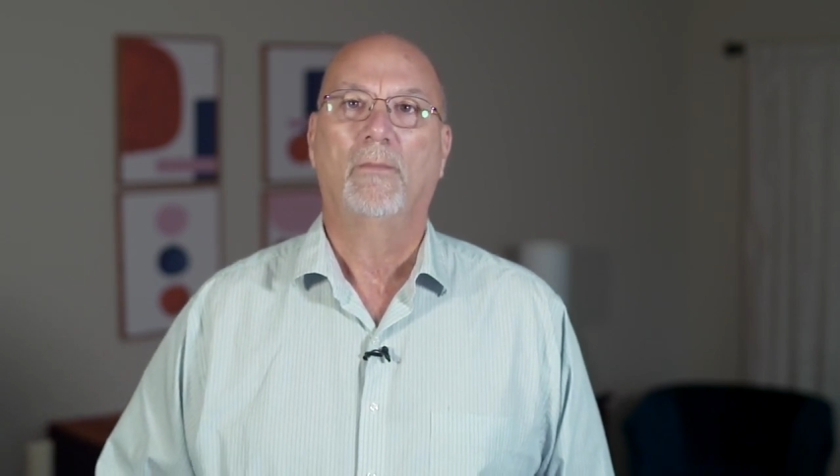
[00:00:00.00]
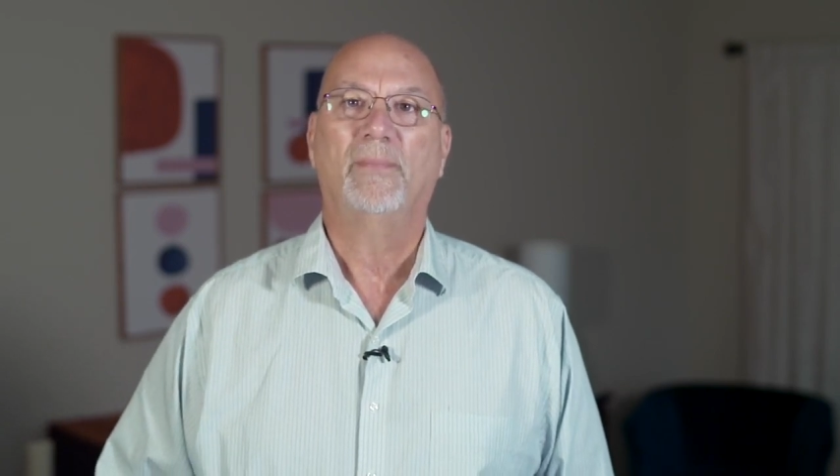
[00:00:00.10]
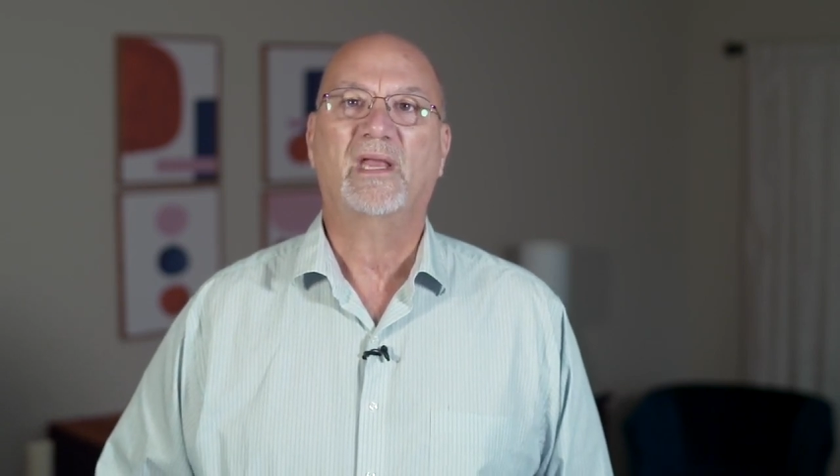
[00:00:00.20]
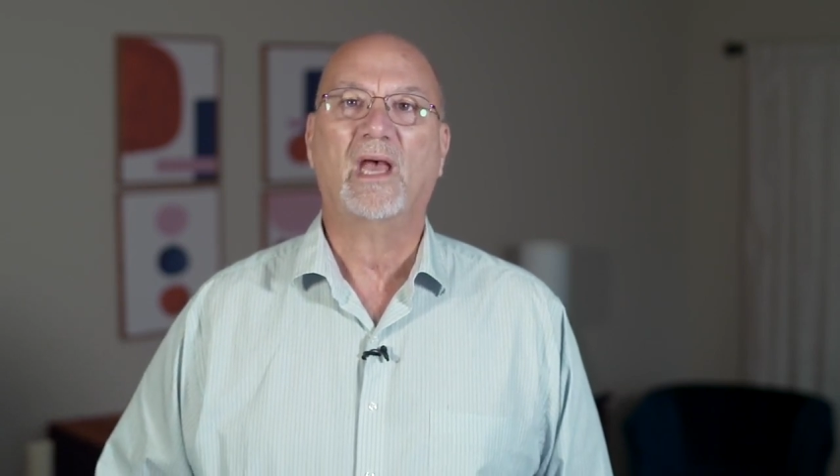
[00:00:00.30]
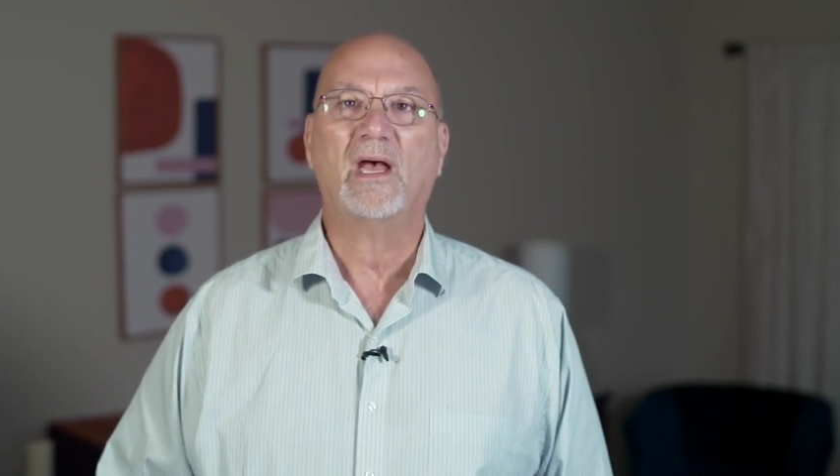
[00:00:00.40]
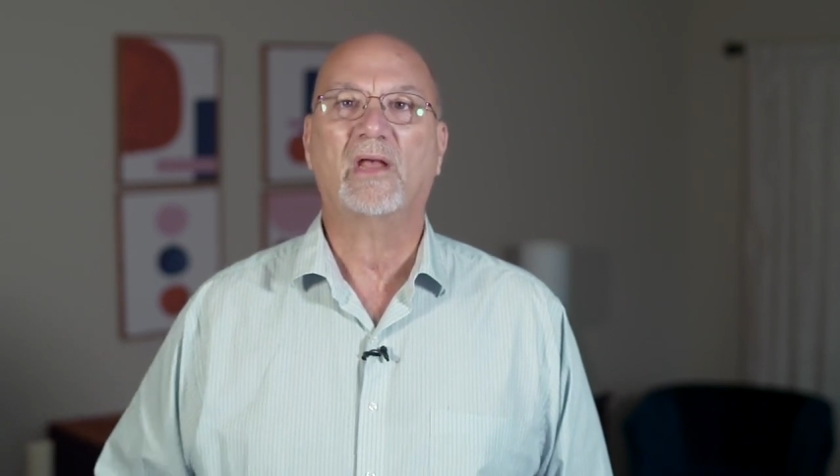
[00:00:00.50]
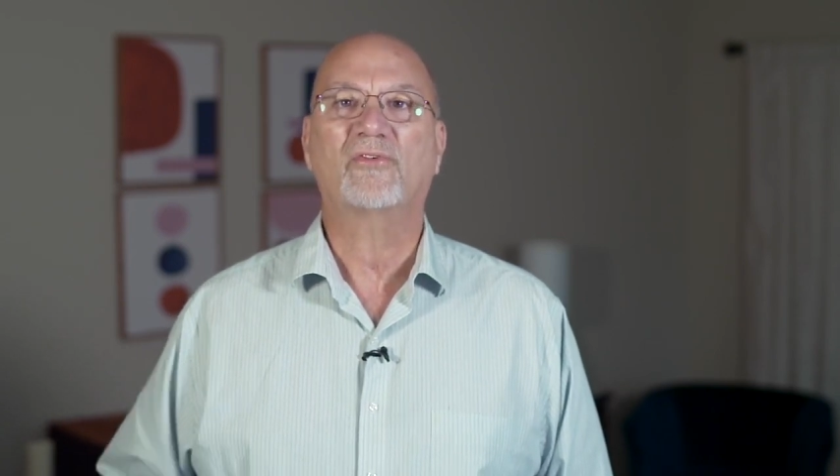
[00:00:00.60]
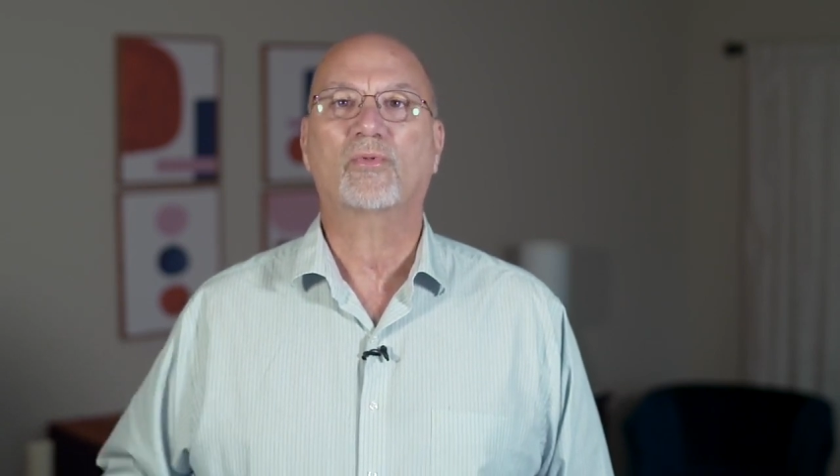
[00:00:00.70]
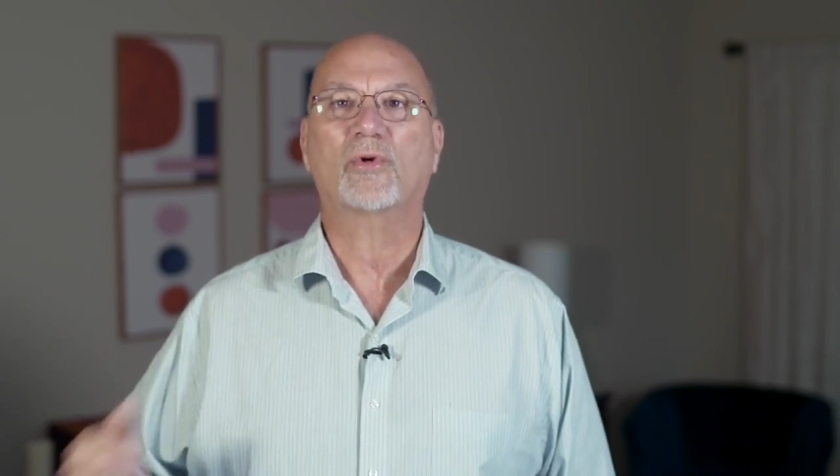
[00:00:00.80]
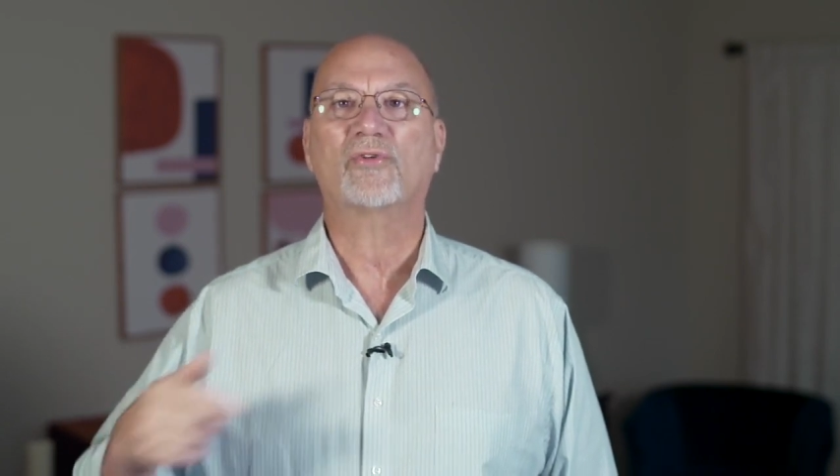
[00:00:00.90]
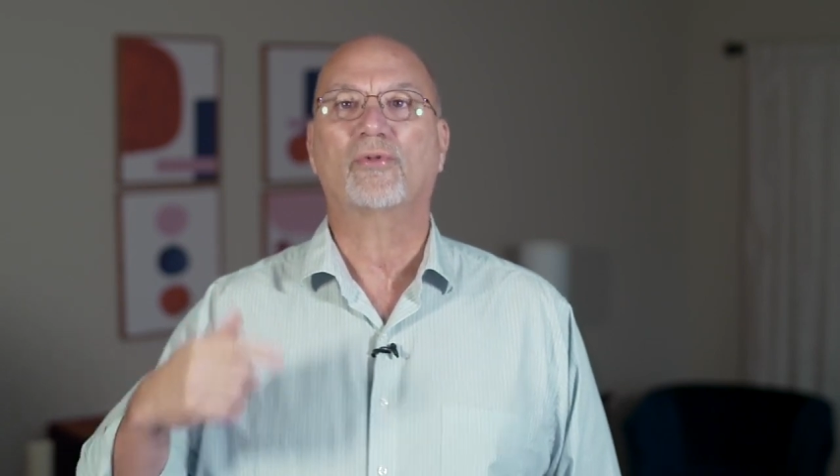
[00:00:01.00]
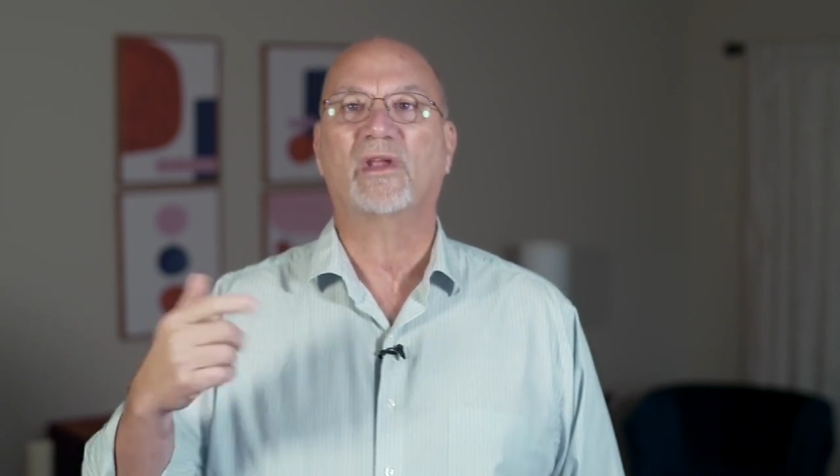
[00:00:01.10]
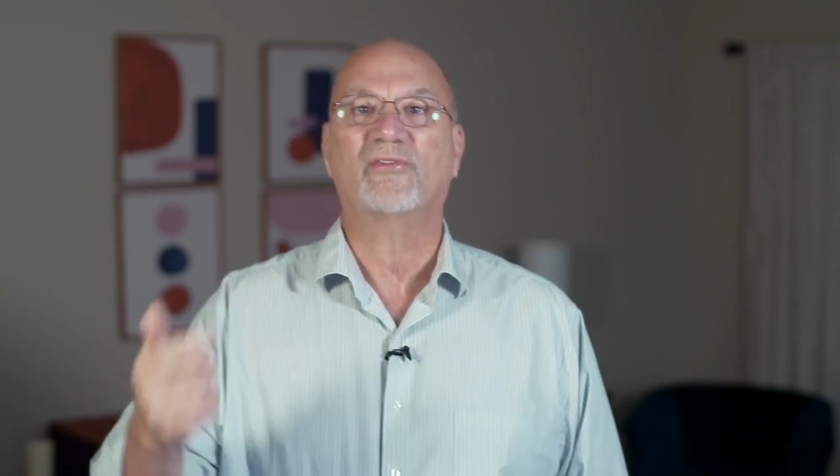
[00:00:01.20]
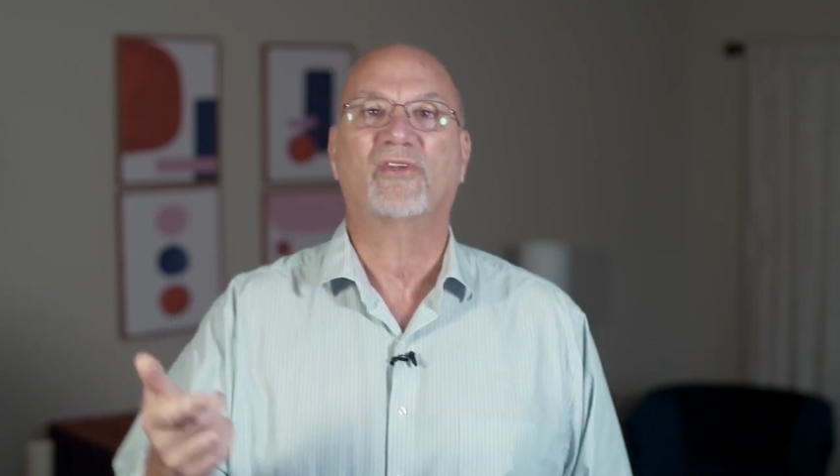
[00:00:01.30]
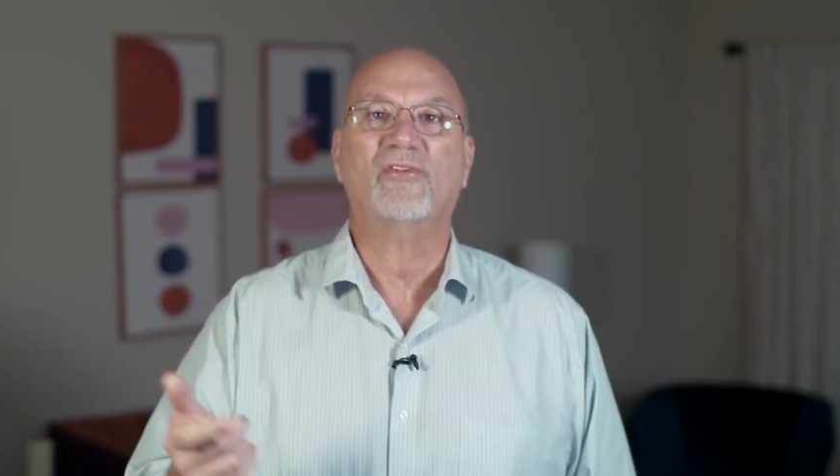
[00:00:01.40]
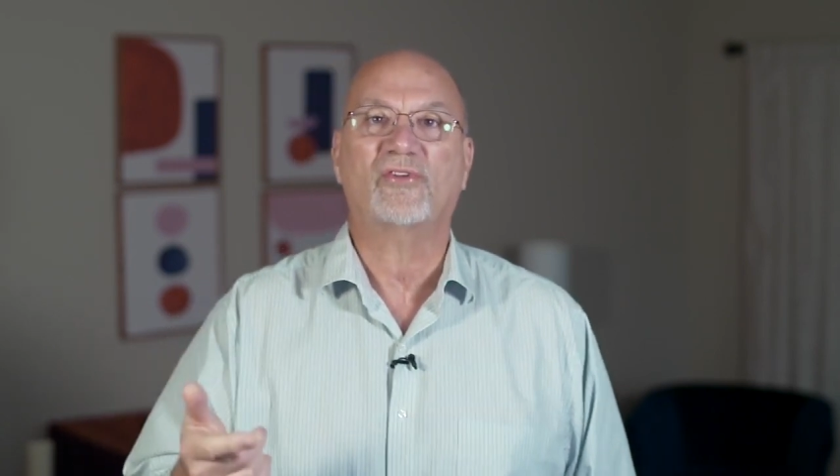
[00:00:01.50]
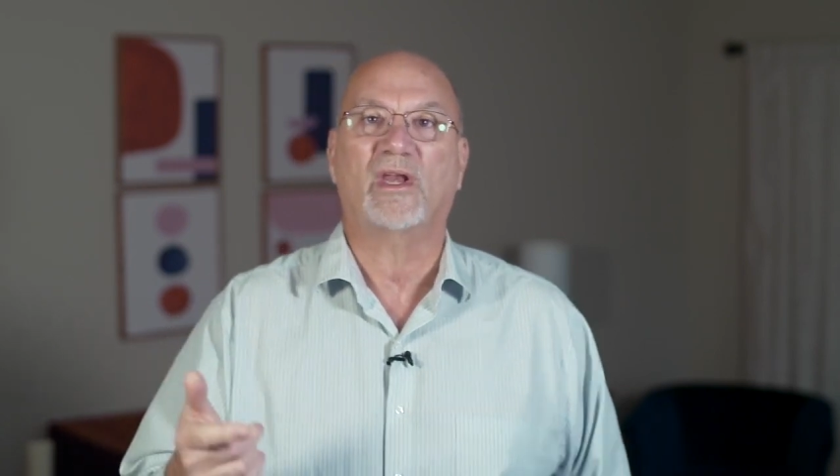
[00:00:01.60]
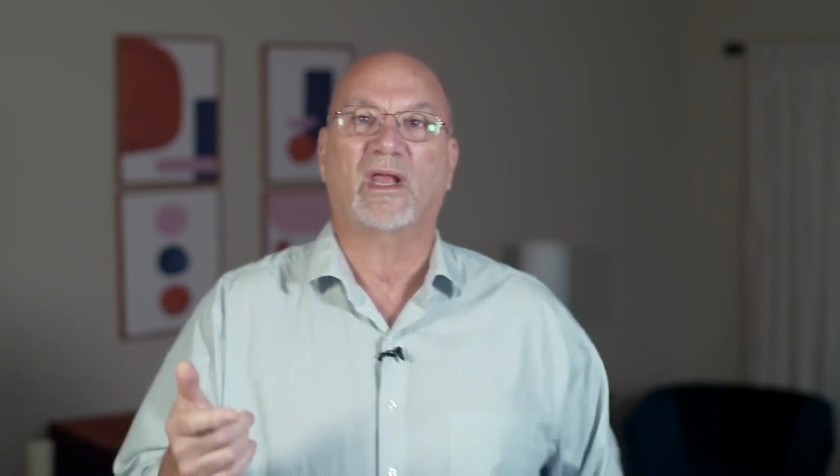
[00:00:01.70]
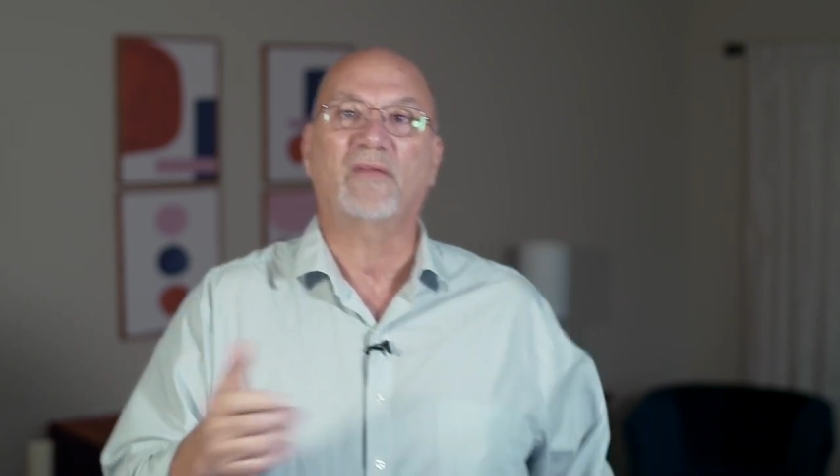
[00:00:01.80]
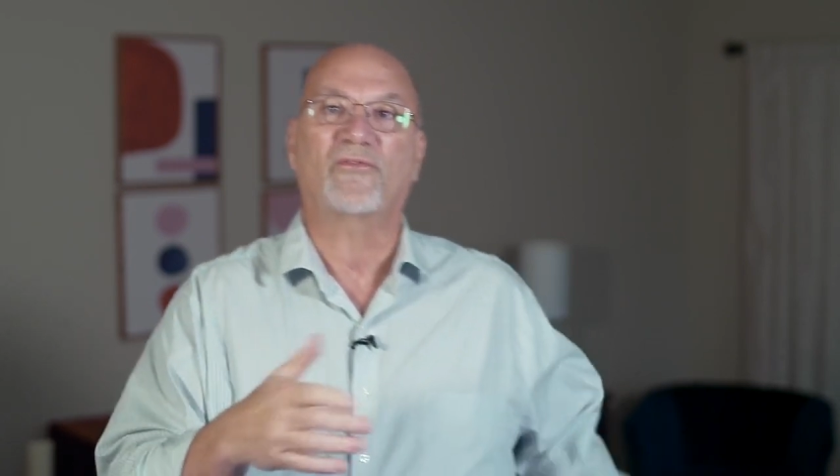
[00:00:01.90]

because we're transitioning